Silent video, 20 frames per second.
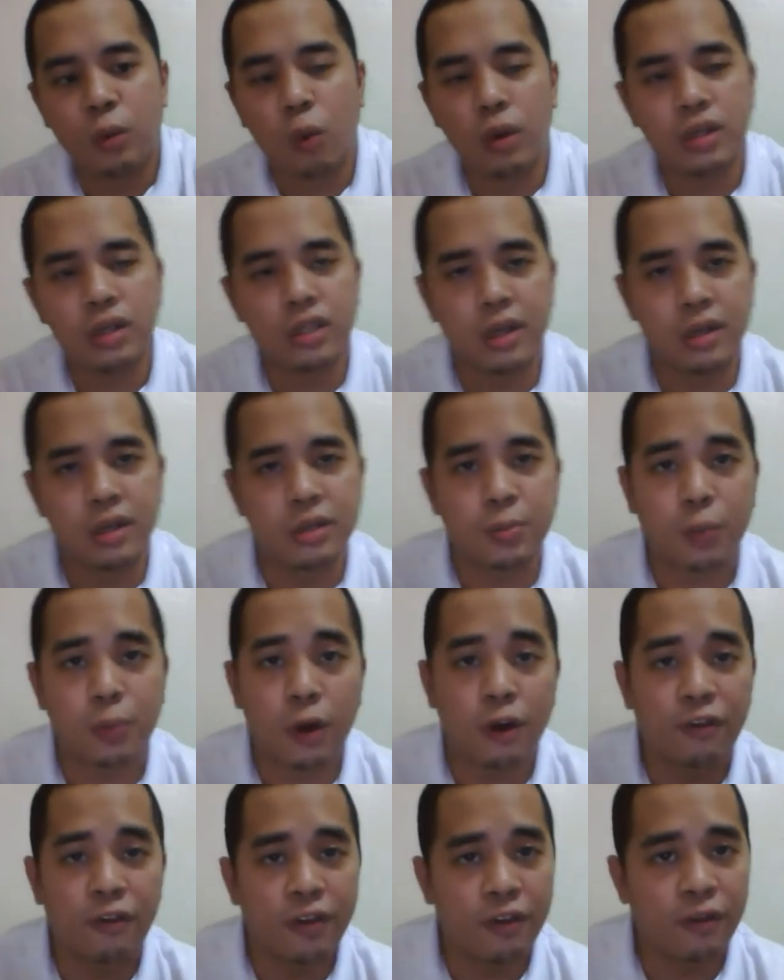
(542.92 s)
is
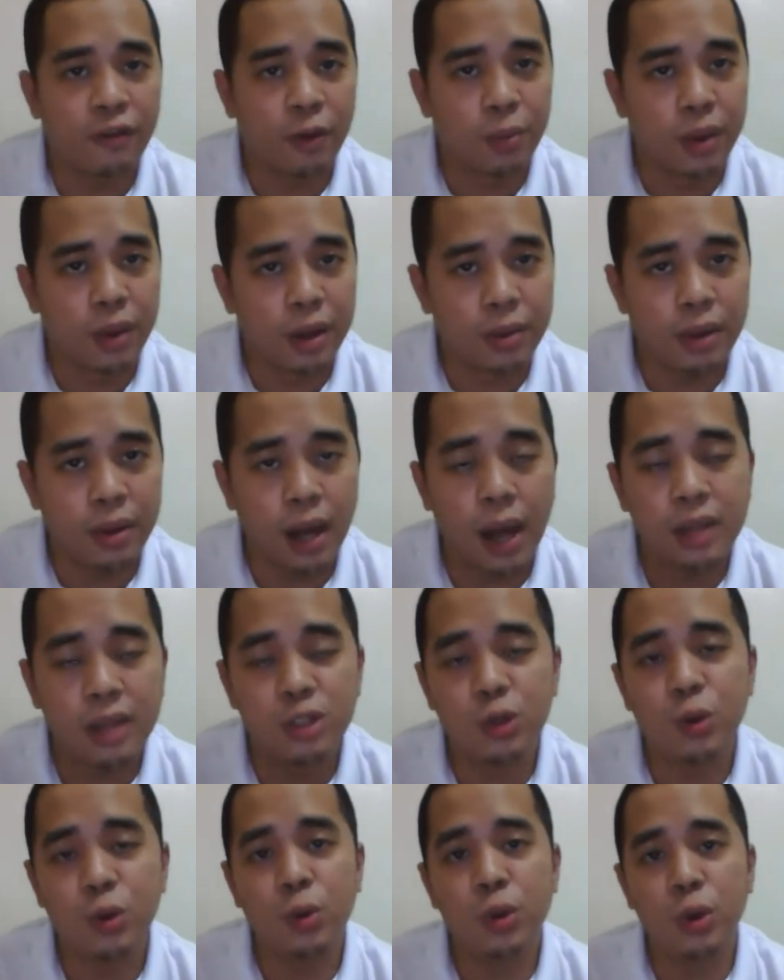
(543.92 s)
perfect for me. Not
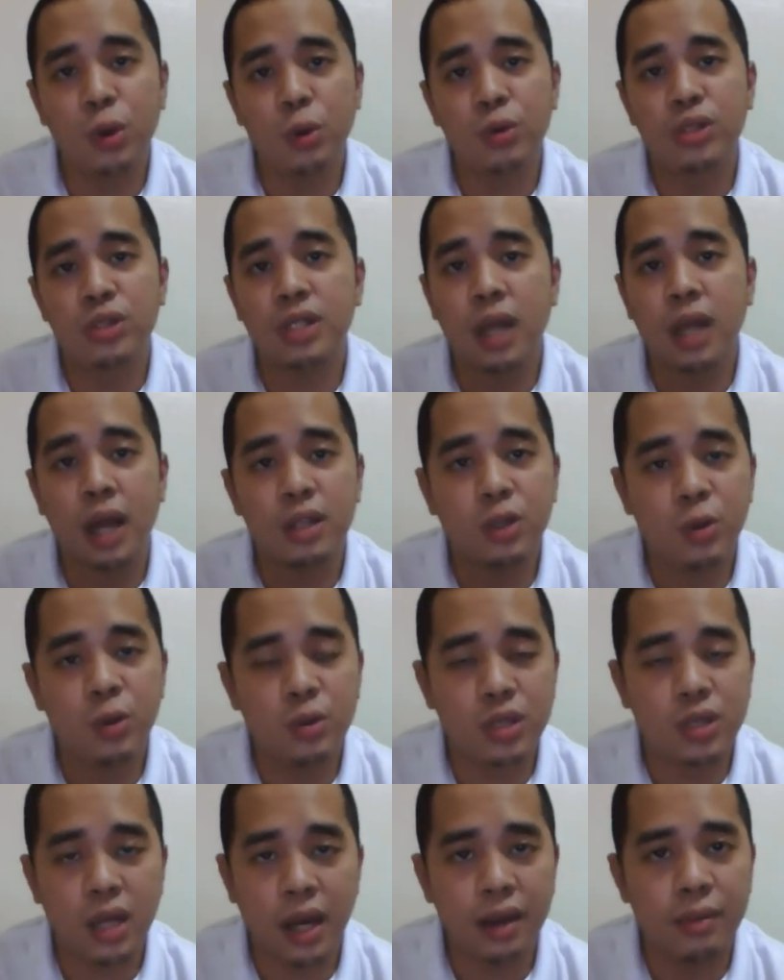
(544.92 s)
too loose, not too
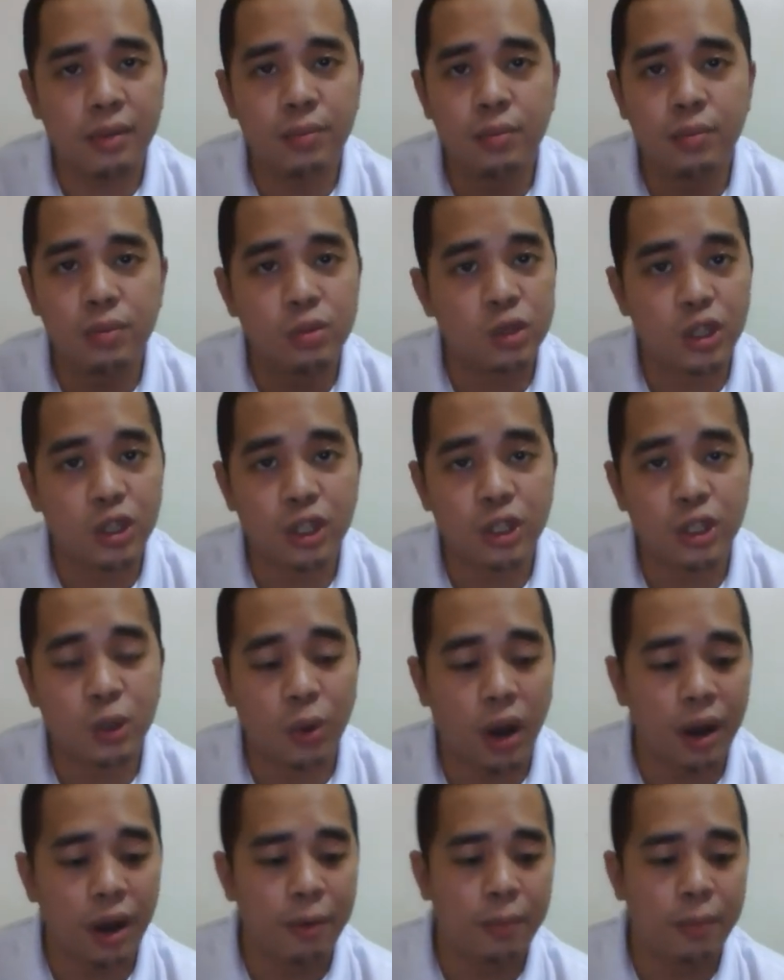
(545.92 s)
tight, just
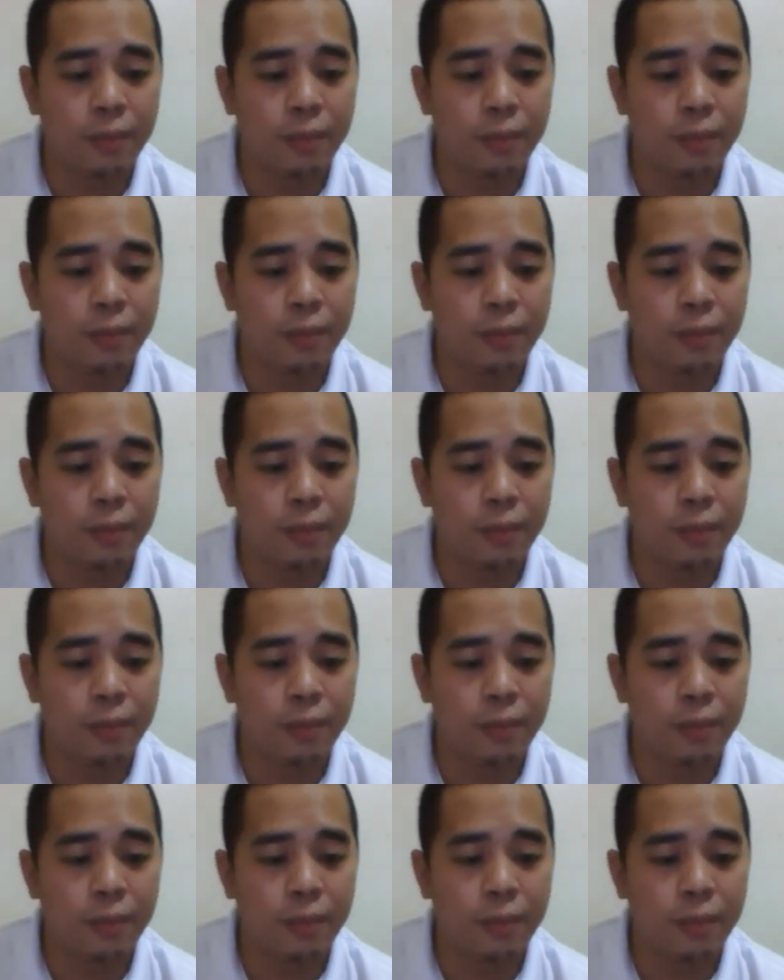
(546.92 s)
right.